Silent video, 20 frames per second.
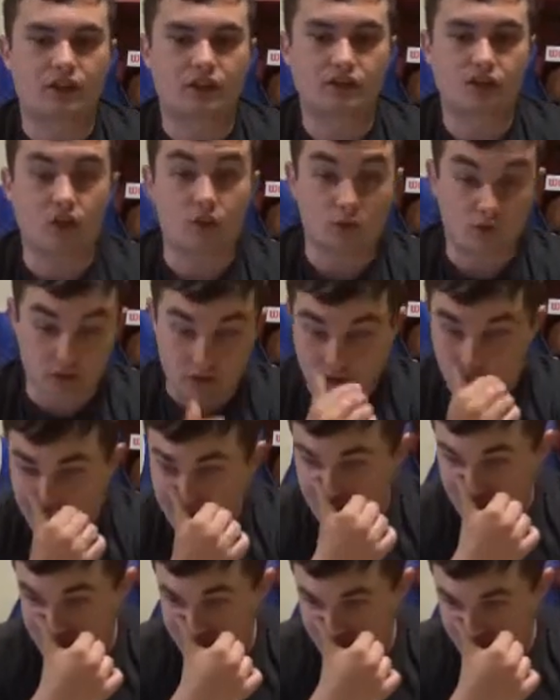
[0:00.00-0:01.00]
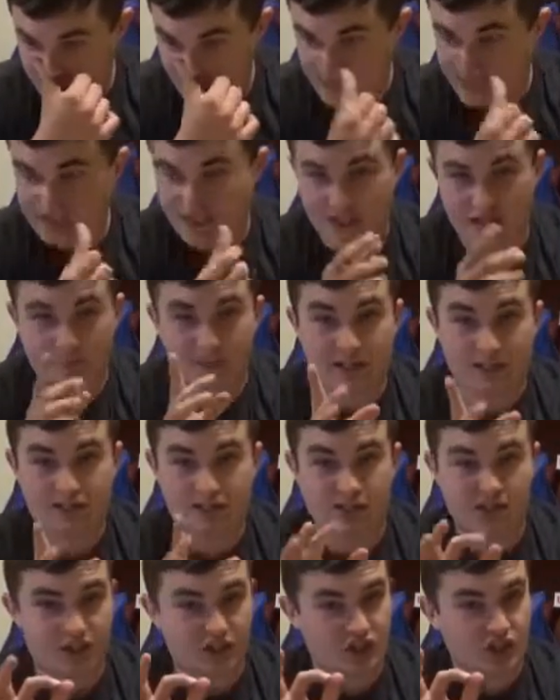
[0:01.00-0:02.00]
So the last thing is that I'm
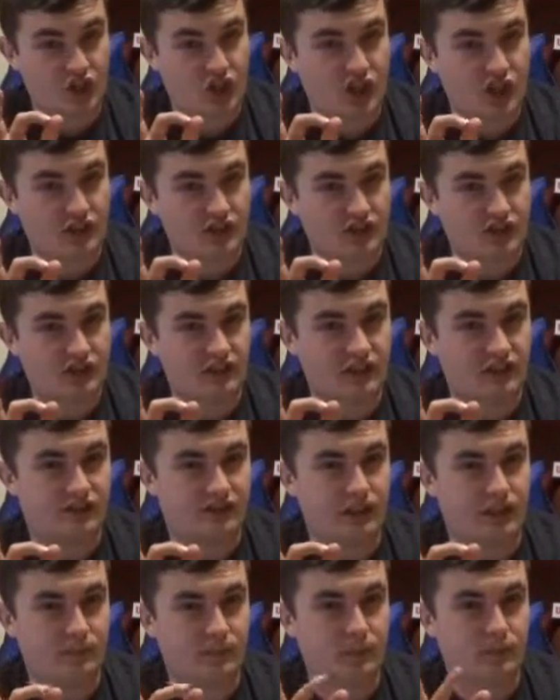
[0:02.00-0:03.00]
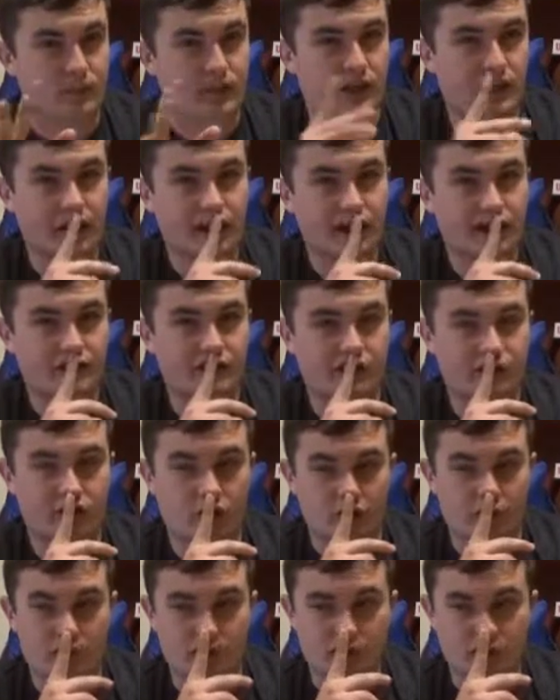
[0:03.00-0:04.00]
actually going to change things up a bit. I actually
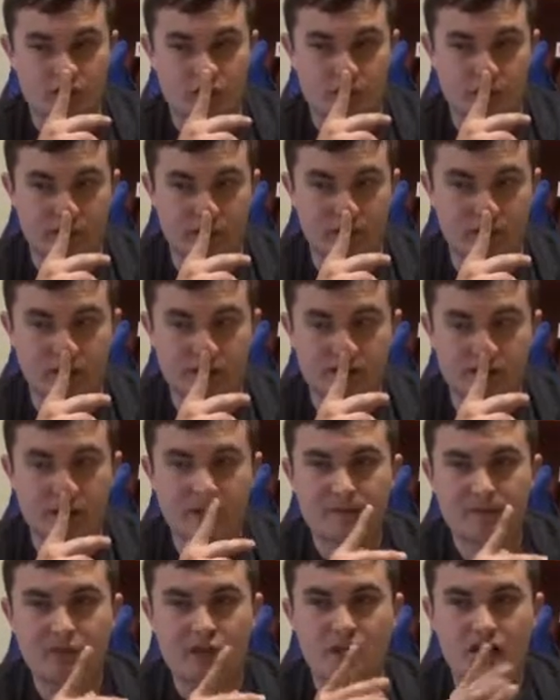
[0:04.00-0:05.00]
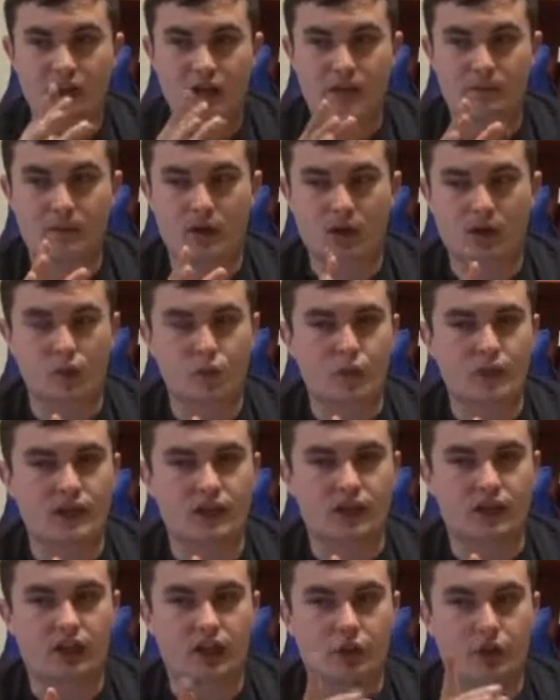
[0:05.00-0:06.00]
thought about doing this about a
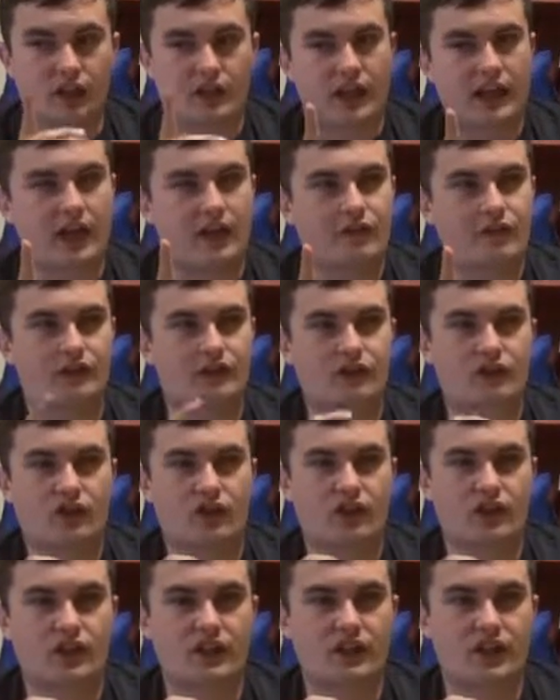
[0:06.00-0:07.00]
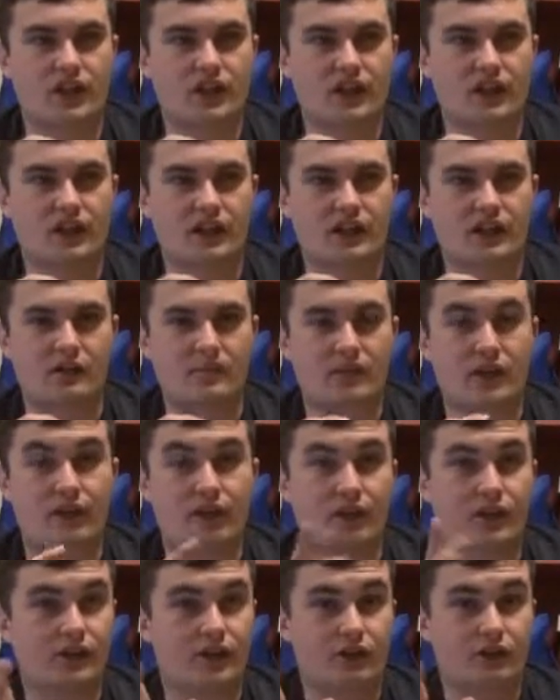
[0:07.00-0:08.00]
week ago, and I haven't started yet in any of my
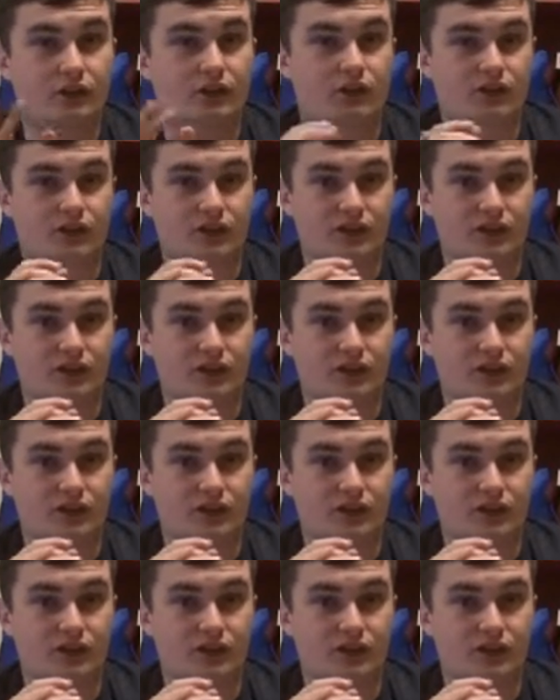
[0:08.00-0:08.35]
videos, so